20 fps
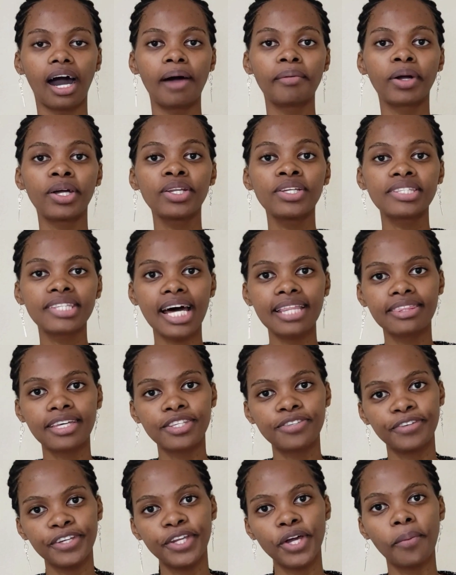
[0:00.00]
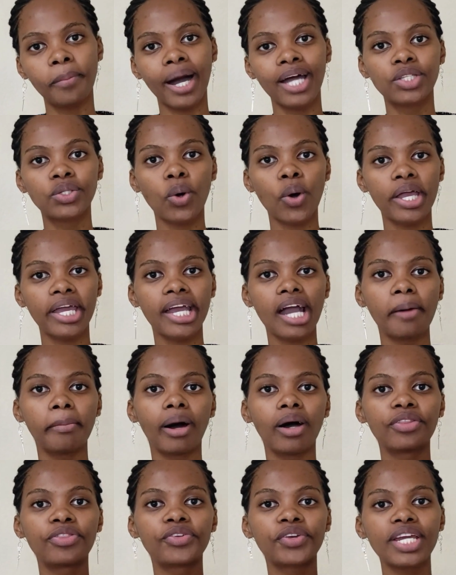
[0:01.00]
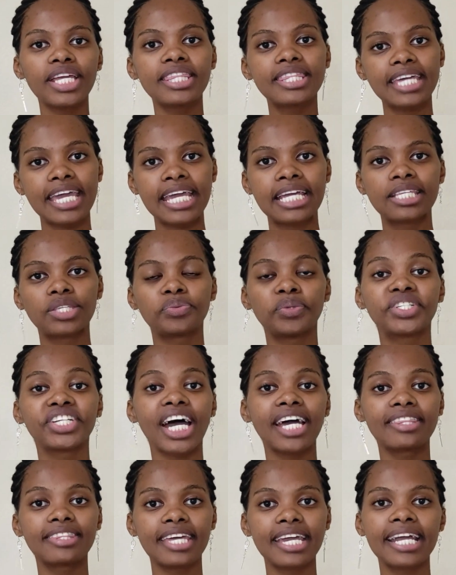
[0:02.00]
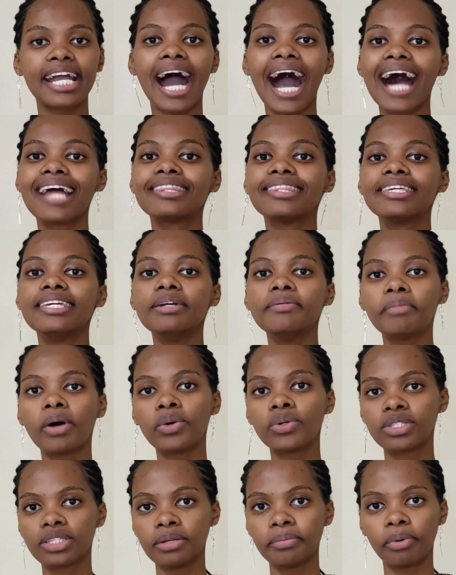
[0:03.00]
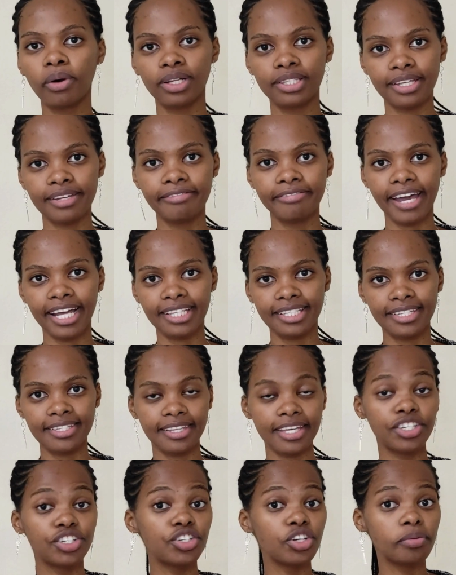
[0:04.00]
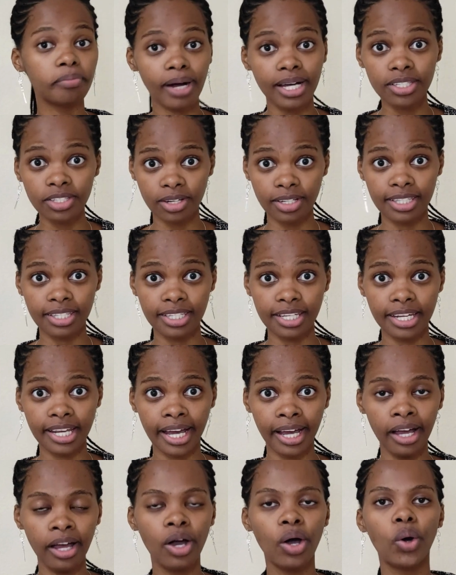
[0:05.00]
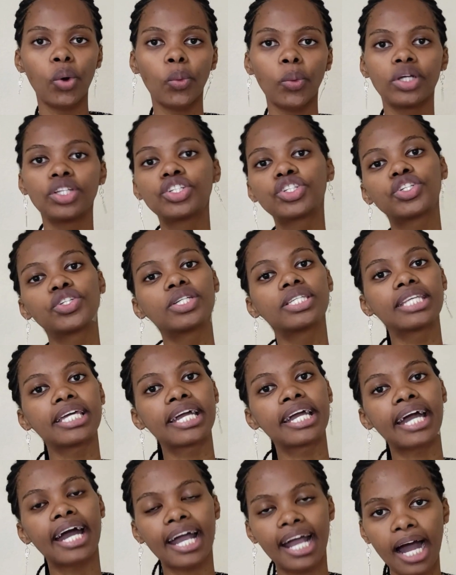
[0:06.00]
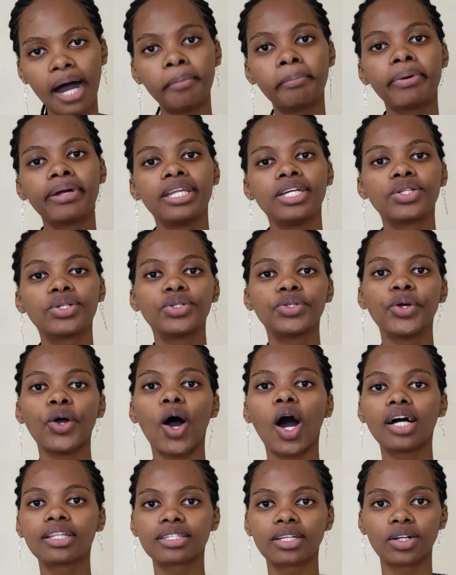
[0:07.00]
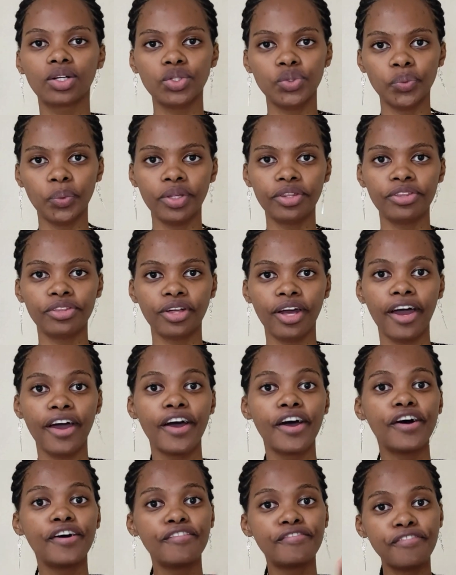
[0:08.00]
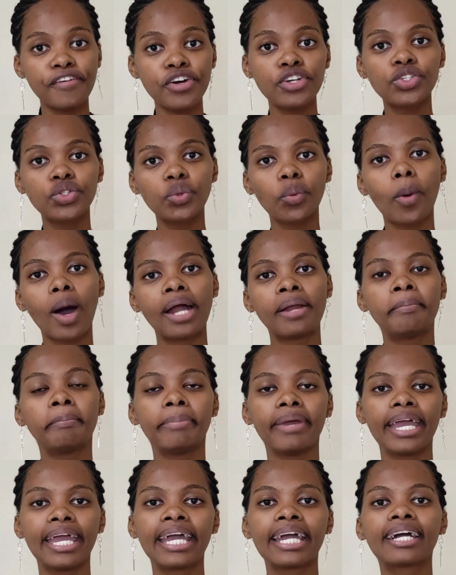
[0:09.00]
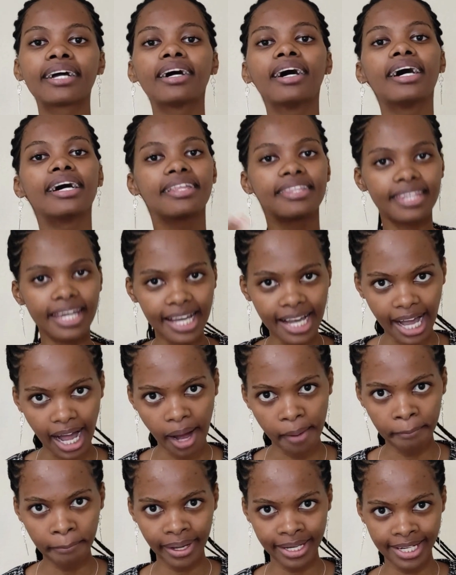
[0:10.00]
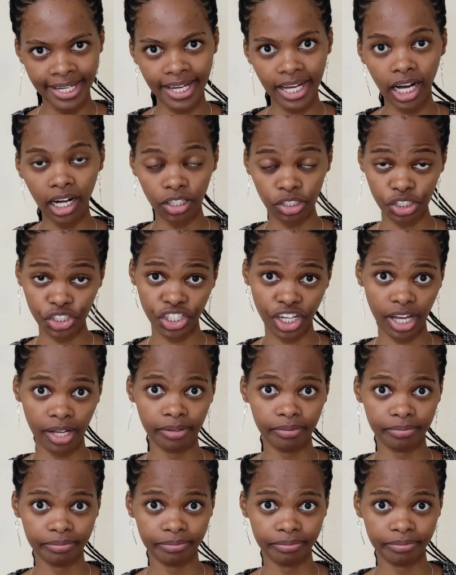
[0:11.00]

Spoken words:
I'm going to start this video by talking about 3 things which I think are the most important factors that you must consider when choosing a company to do your articles with. First one being the company culture.